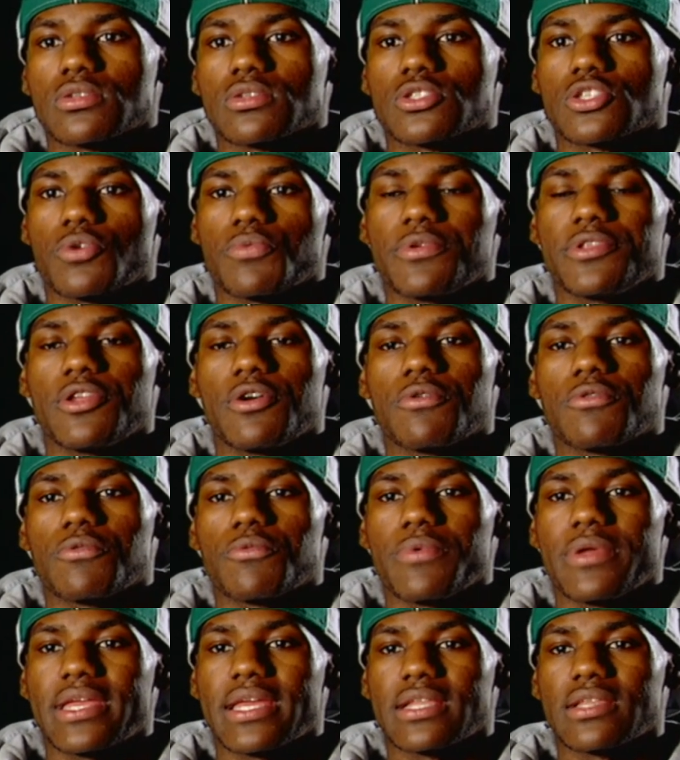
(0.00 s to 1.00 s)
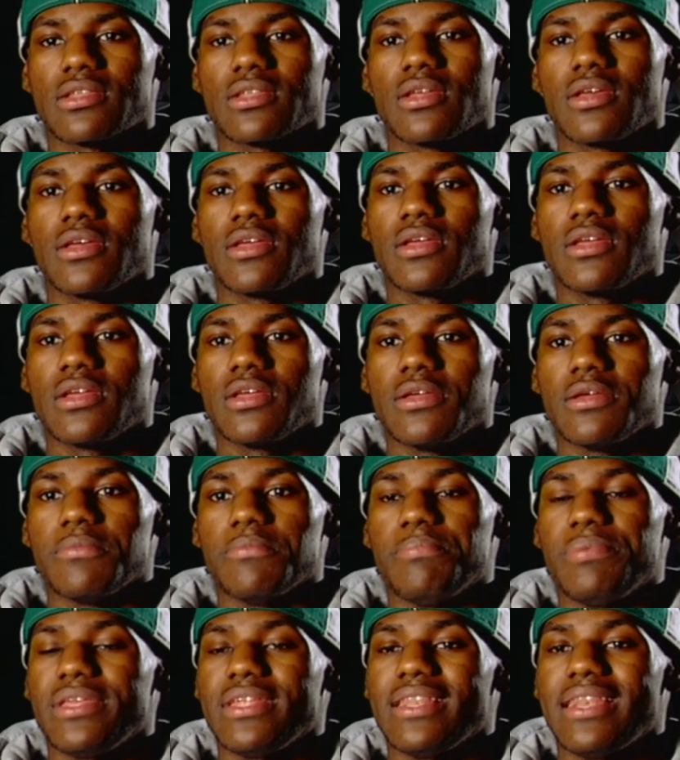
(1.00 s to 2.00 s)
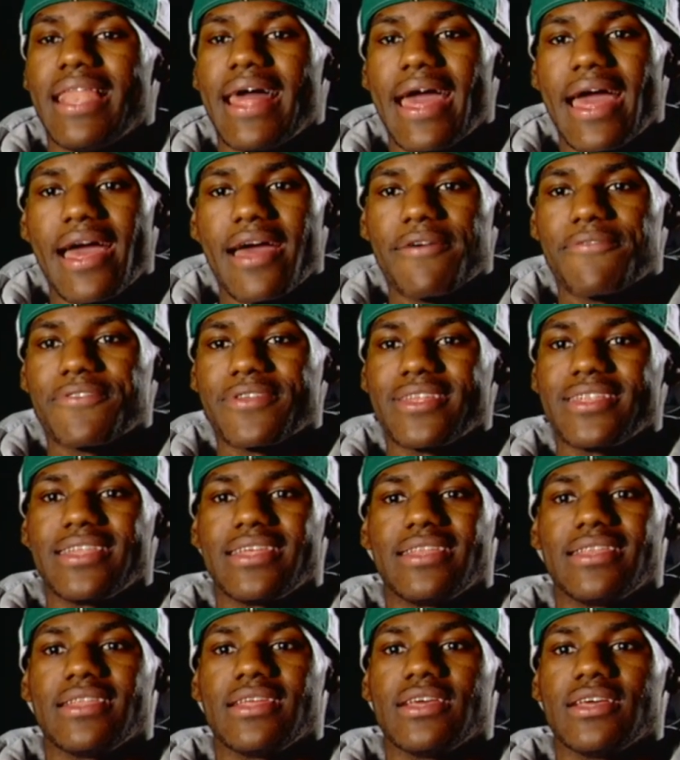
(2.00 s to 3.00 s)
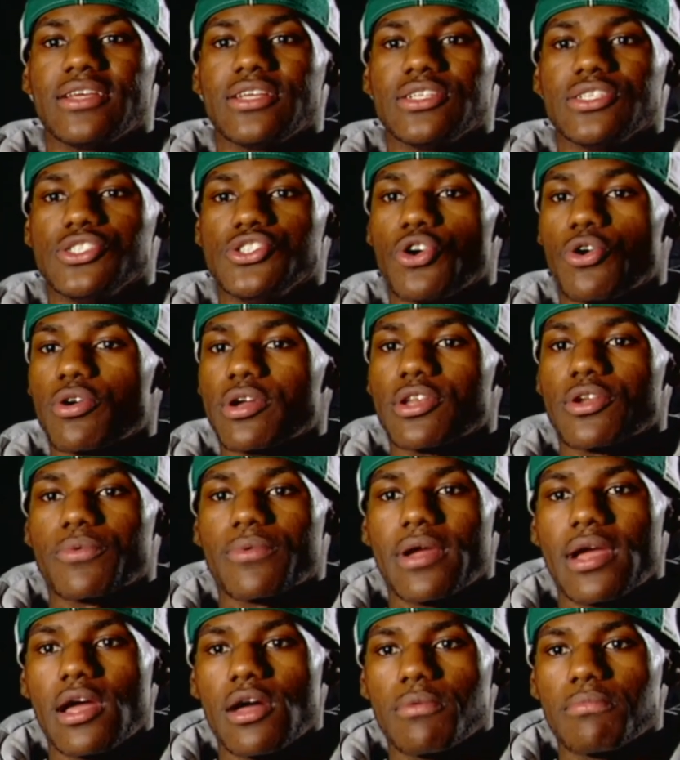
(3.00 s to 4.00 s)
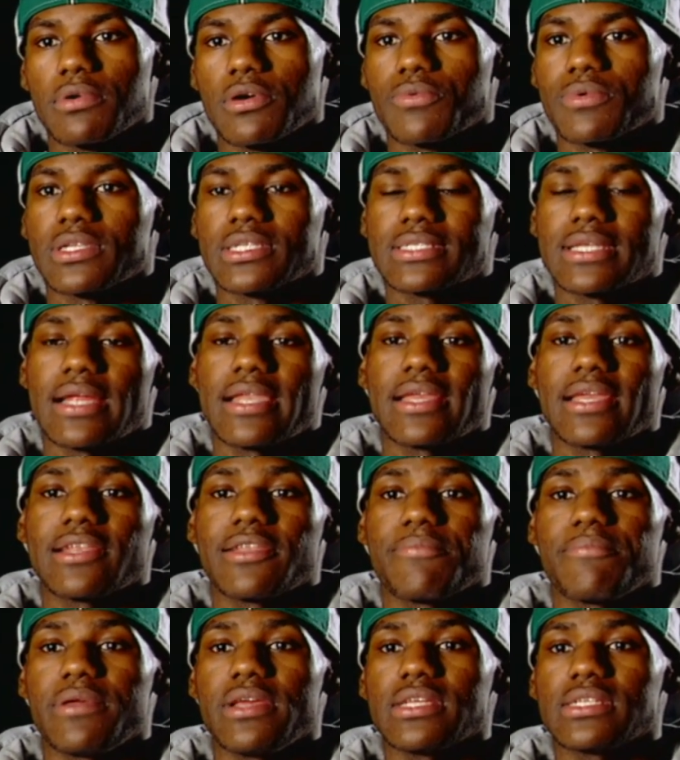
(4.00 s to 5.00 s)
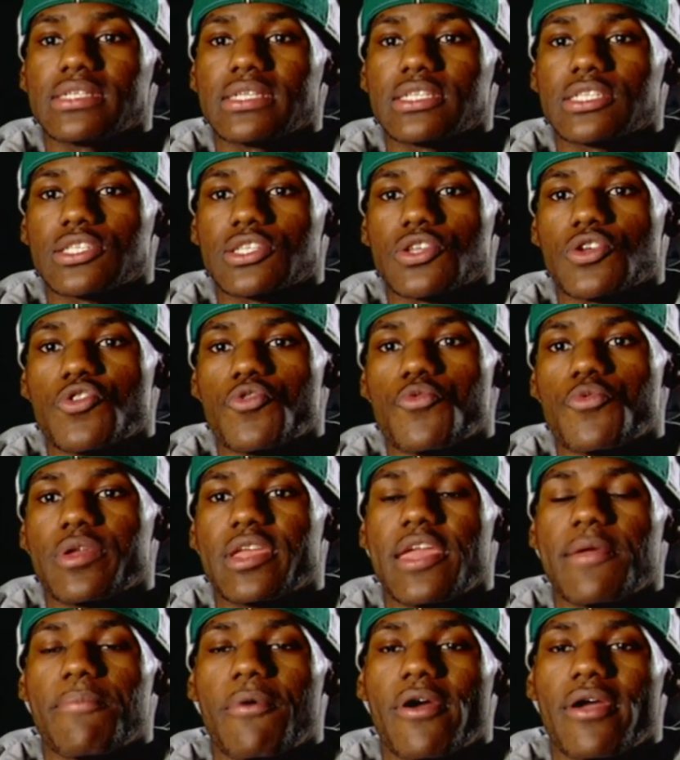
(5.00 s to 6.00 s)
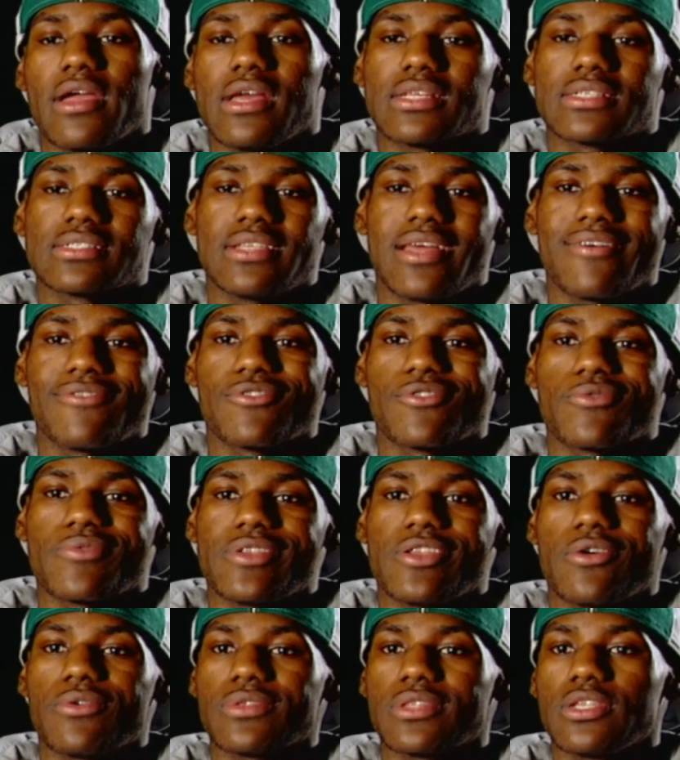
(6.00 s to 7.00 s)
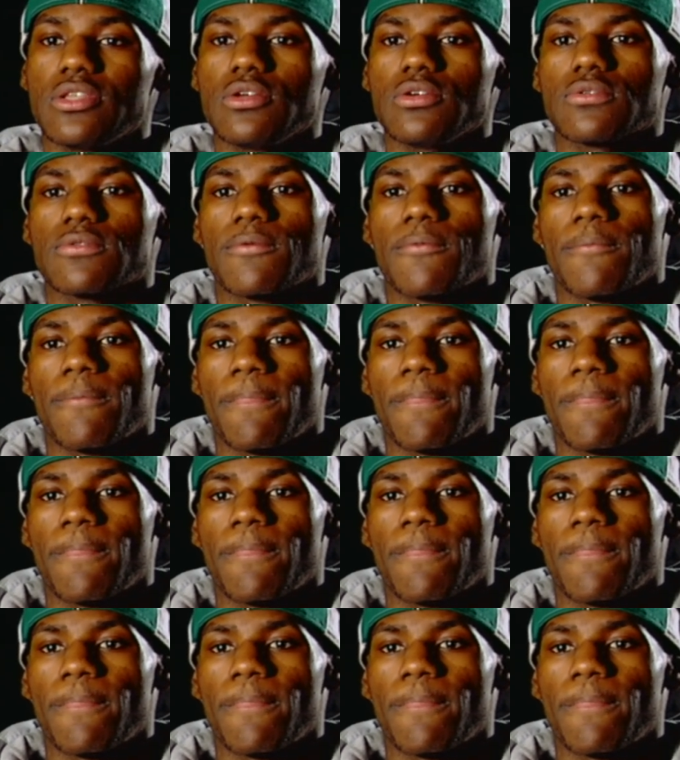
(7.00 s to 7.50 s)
So we know when we can be laughing and joking around, but when it's time to get to business, we keep our heads level and we know what to do.